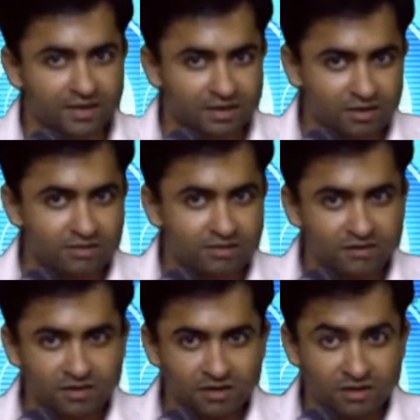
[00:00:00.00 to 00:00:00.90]

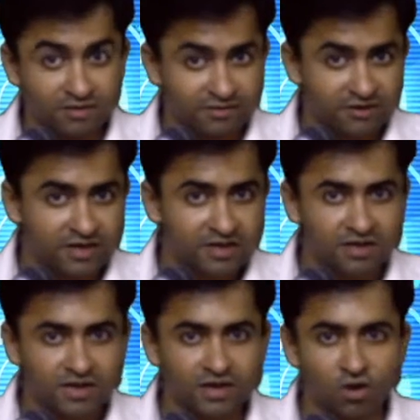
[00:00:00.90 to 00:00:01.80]
considering
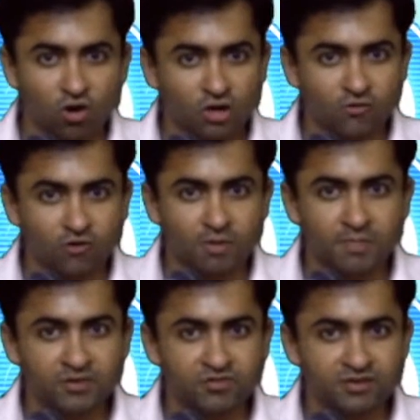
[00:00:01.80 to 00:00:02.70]
like all trauma
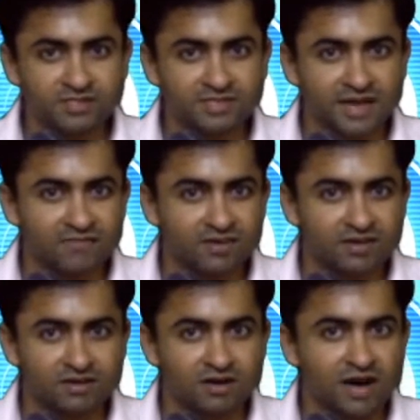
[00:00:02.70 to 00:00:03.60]
patients having
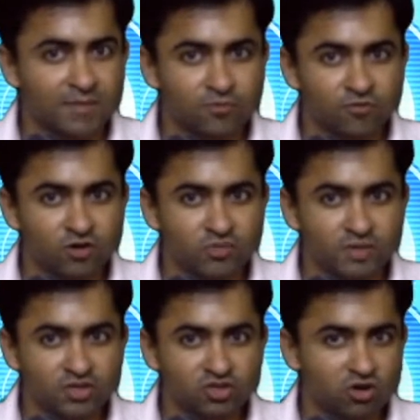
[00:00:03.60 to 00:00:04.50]
a
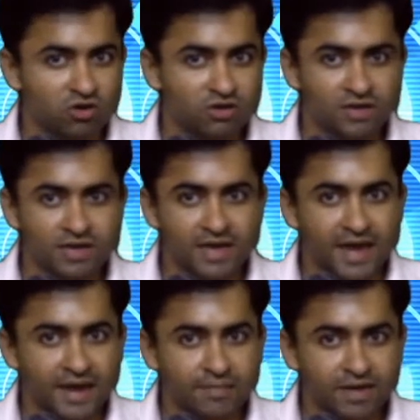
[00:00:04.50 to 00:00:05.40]
hypovolemic shock,
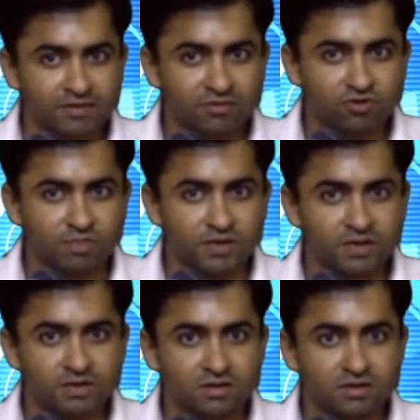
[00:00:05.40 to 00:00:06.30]
and by
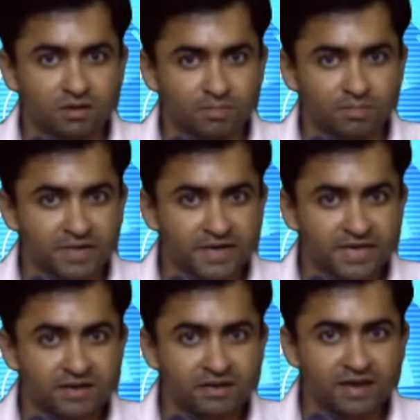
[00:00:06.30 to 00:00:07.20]
stopping
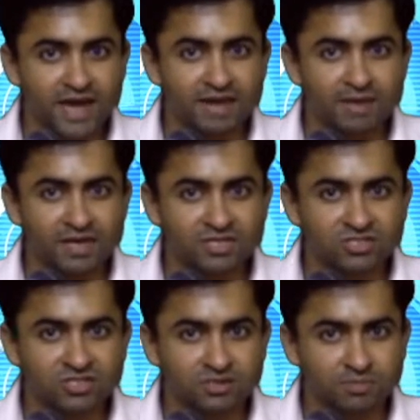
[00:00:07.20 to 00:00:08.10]
bleeding and
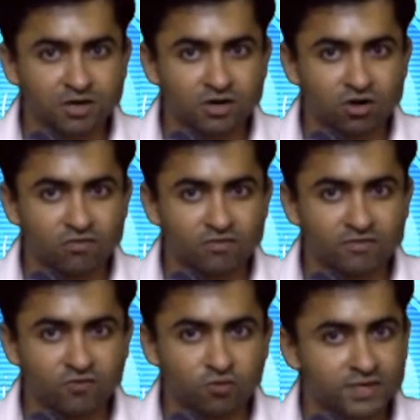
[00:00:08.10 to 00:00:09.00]
managing the blood loss
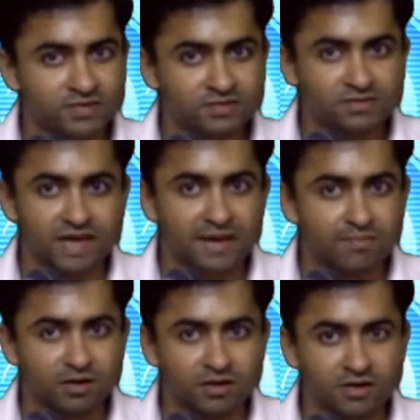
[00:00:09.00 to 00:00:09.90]
with fluids and
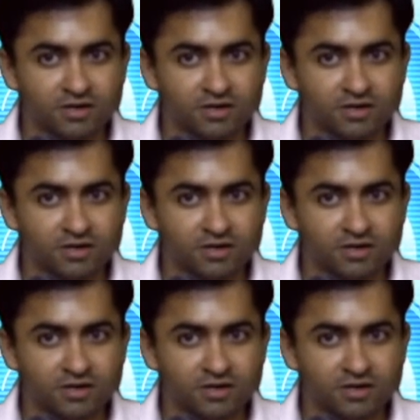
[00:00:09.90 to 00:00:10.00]
blood.